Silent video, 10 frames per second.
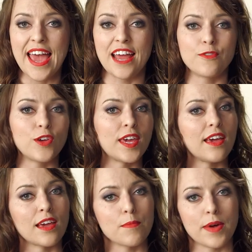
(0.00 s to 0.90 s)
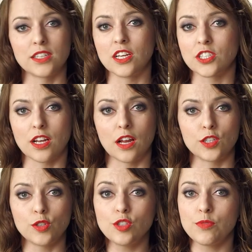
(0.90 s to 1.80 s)
And if you can't get my attention on
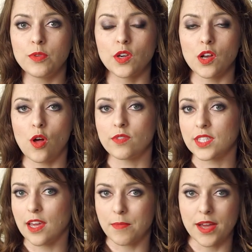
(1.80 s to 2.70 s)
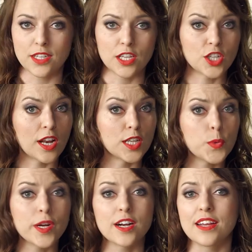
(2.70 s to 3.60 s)
YouTube, you can always get my attention on
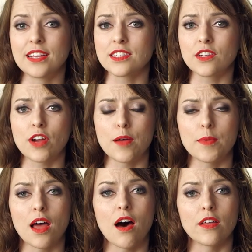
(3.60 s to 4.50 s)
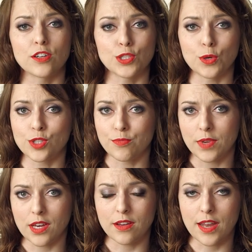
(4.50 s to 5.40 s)
Twitter, Instagram and other social media